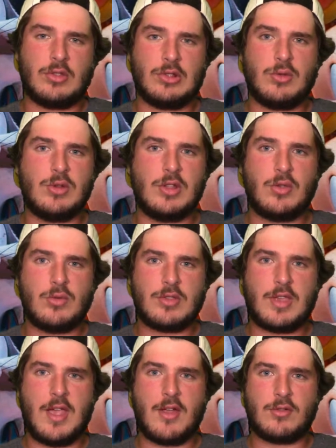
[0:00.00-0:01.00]
Looney
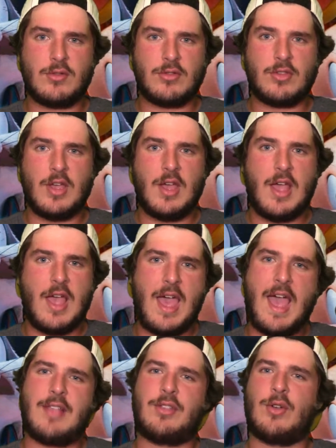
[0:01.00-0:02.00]
Tunes characters,
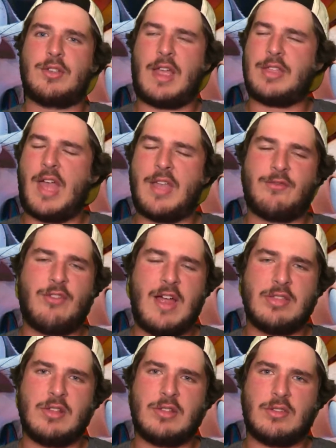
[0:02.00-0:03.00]
as always, I
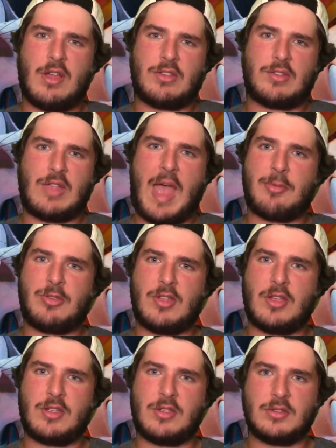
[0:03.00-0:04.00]
find the
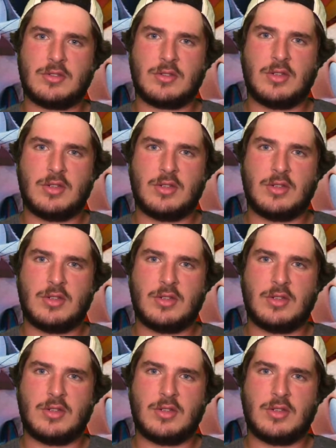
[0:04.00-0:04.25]
slapstick